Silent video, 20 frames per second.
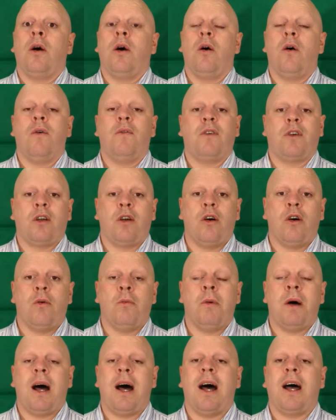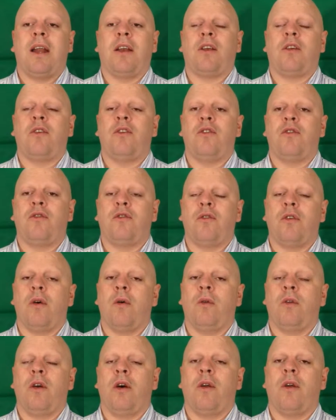overcome and
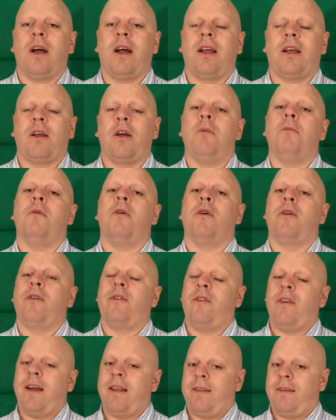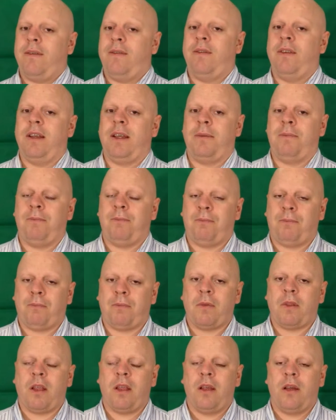control your anger more effectively.
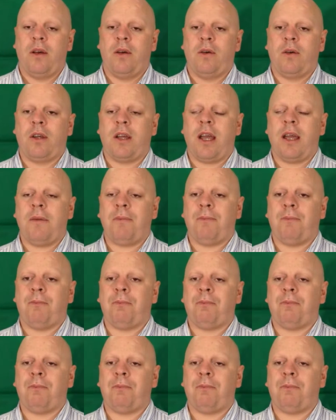Okay,